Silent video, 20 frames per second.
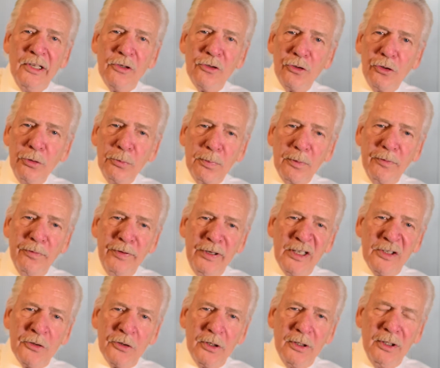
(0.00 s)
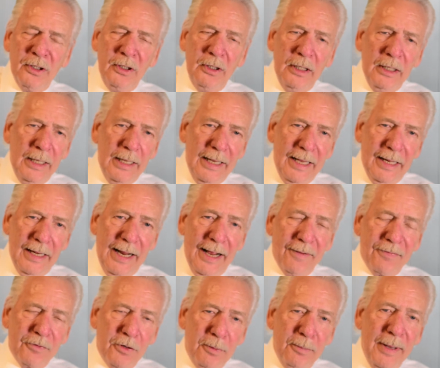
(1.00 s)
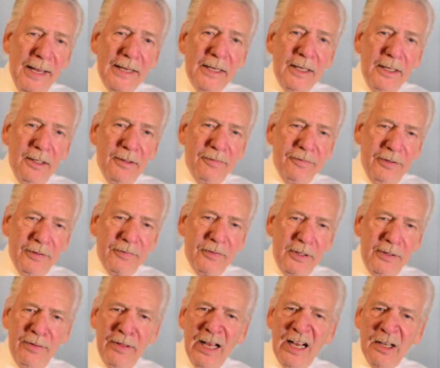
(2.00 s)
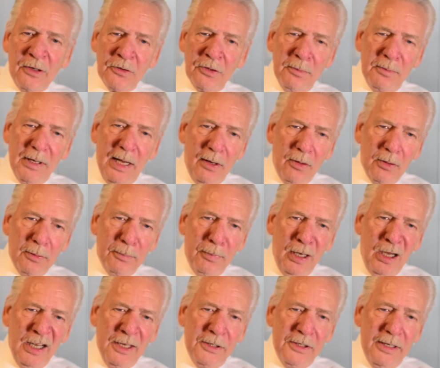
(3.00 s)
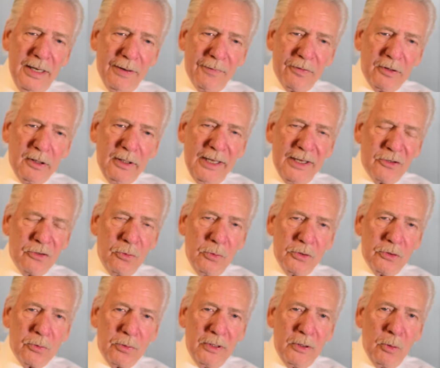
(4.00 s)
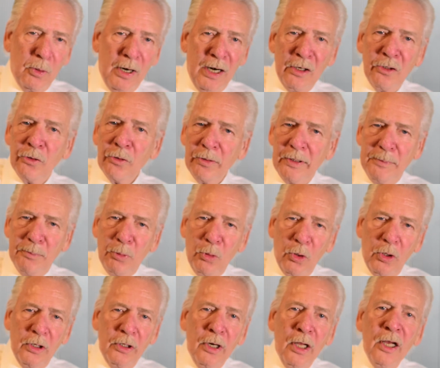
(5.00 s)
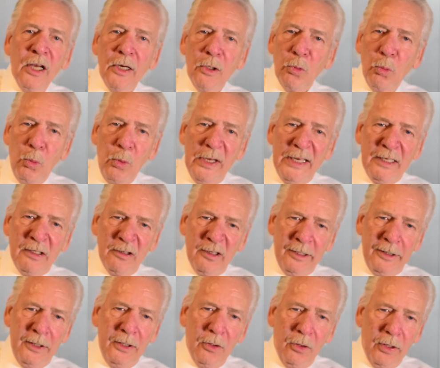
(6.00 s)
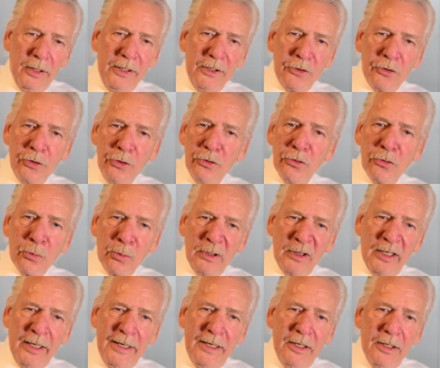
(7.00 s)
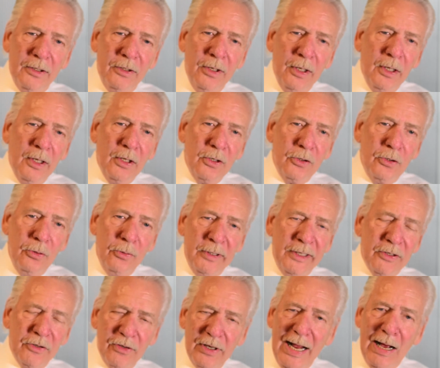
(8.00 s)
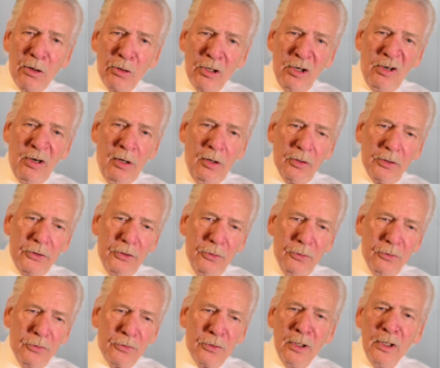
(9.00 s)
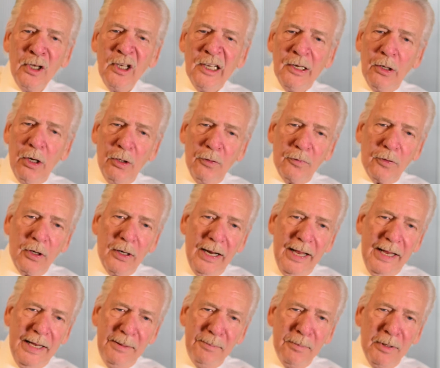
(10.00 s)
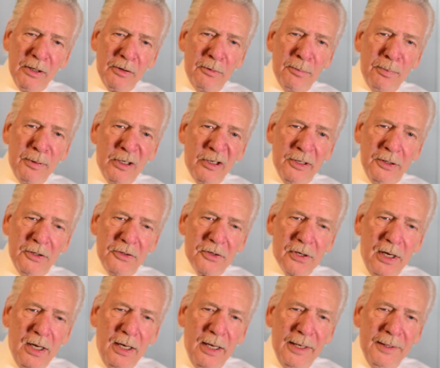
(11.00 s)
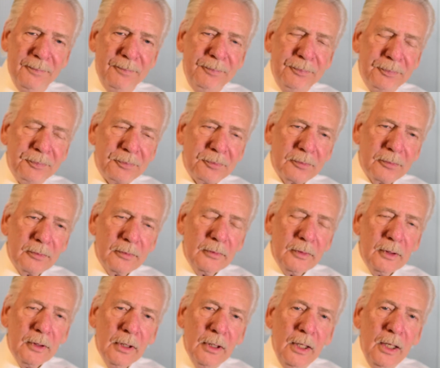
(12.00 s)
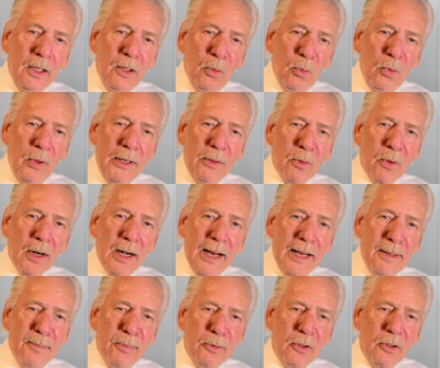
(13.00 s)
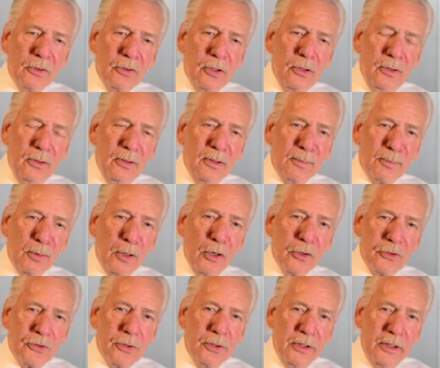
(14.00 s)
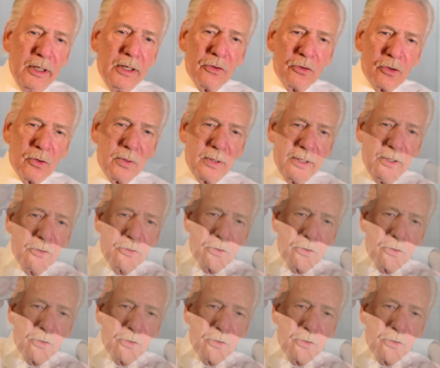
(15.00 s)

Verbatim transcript: supervision, and after making a $50,000 bond, nevertheless was required to report weekly on issues related to his alcohol use. Over an eight month period of time, we were able to approach the district